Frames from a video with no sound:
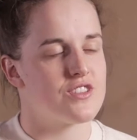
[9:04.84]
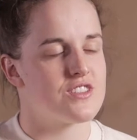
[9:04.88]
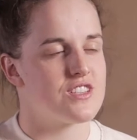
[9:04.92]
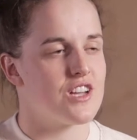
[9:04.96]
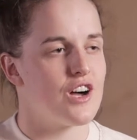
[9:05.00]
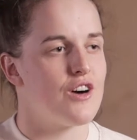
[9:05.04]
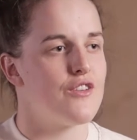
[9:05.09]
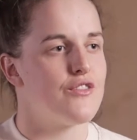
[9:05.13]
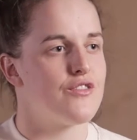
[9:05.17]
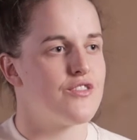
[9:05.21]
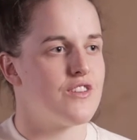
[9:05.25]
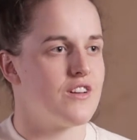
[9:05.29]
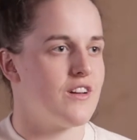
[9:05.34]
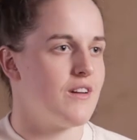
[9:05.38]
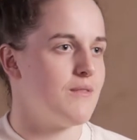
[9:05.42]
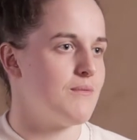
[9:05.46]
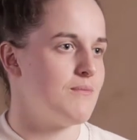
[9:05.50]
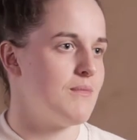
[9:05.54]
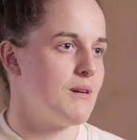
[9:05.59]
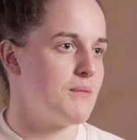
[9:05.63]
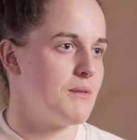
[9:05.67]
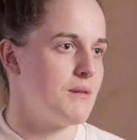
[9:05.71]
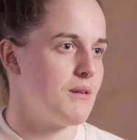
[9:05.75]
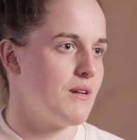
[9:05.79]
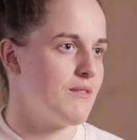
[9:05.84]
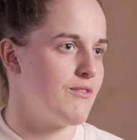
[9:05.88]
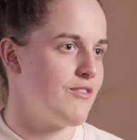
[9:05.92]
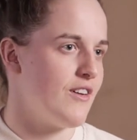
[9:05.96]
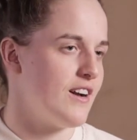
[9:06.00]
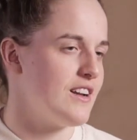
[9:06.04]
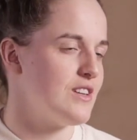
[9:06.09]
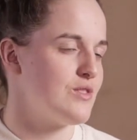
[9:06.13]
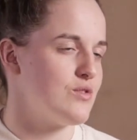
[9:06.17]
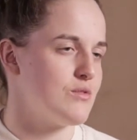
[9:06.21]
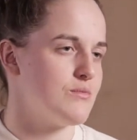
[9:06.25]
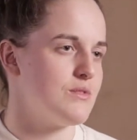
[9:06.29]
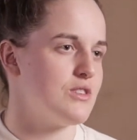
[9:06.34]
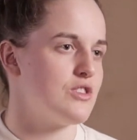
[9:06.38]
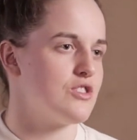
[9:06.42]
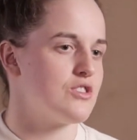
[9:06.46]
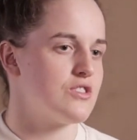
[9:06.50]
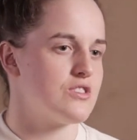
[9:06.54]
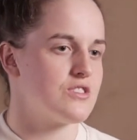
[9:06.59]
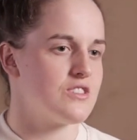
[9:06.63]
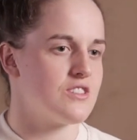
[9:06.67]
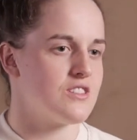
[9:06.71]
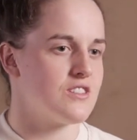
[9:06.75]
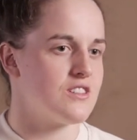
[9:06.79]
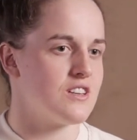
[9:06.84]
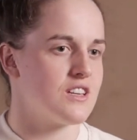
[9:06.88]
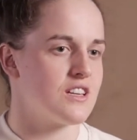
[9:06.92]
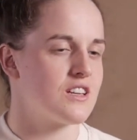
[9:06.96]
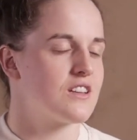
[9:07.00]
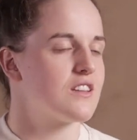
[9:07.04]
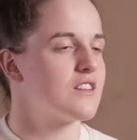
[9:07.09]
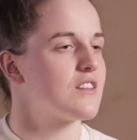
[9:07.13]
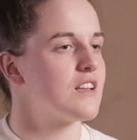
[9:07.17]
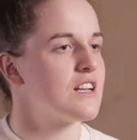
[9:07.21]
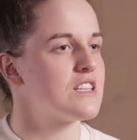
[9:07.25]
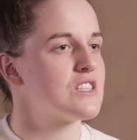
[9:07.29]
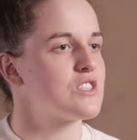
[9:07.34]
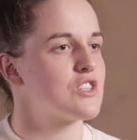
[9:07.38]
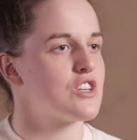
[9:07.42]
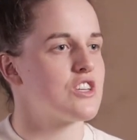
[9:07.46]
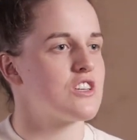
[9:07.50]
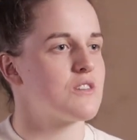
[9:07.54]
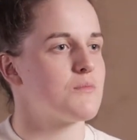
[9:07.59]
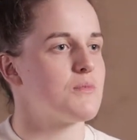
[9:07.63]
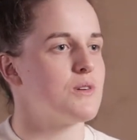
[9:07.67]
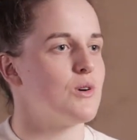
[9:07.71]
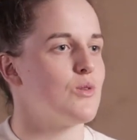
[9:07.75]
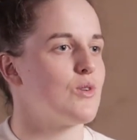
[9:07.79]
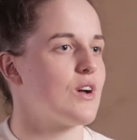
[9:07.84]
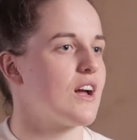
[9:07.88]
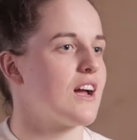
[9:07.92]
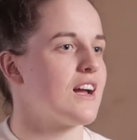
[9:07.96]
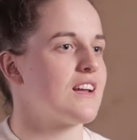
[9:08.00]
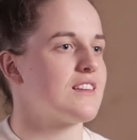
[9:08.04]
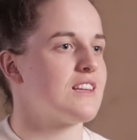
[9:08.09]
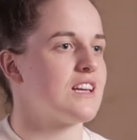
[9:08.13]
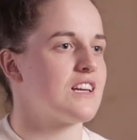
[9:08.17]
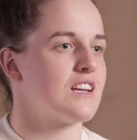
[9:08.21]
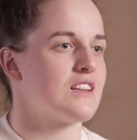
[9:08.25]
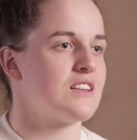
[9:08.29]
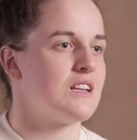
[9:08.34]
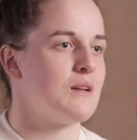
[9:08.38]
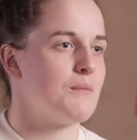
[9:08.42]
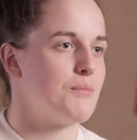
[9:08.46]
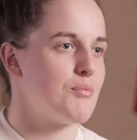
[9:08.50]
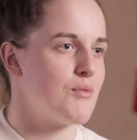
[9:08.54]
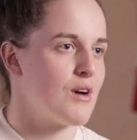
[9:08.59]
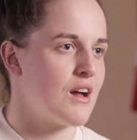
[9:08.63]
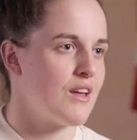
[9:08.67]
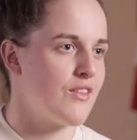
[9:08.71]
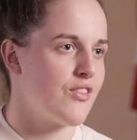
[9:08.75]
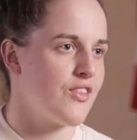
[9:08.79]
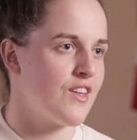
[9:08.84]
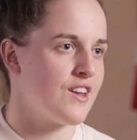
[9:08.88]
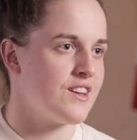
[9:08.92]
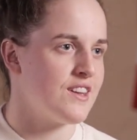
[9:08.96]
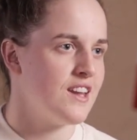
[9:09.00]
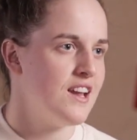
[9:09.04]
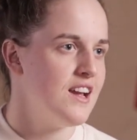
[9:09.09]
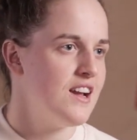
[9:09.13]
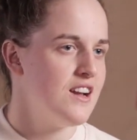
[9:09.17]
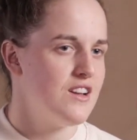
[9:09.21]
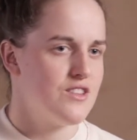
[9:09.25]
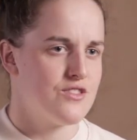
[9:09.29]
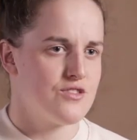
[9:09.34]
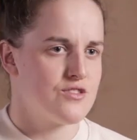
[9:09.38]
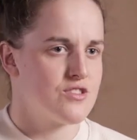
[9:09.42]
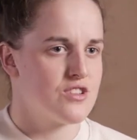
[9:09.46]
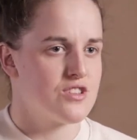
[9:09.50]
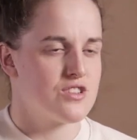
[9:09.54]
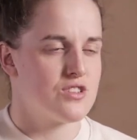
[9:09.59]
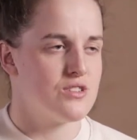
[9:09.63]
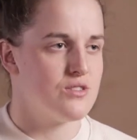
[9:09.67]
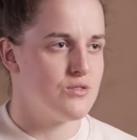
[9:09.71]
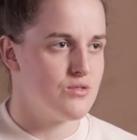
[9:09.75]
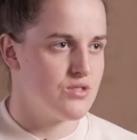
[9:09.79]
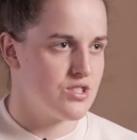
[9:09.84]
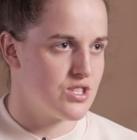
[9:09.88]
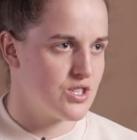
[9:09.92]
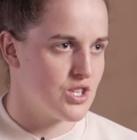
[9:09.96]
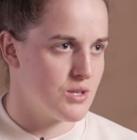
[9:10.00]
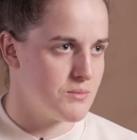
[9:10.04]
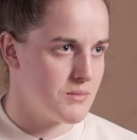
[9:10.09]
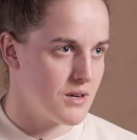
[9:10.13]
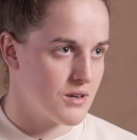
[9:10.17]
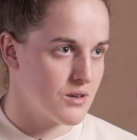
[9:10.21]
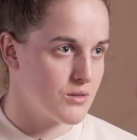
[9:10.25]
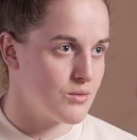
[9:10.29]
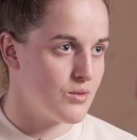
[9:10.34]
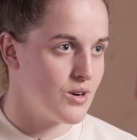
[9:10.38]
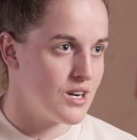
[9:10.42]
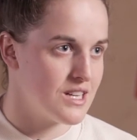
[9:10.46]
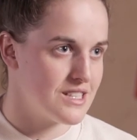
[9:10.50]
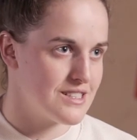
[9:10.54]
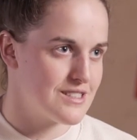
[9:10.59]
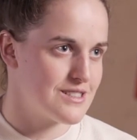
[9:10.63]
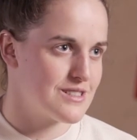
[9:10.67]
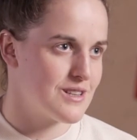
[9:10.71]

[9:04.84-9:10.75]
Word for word: self, uh, maybe advice would be just to like, it's gonna be okay, take a deep breath, and there's a solution no matter what.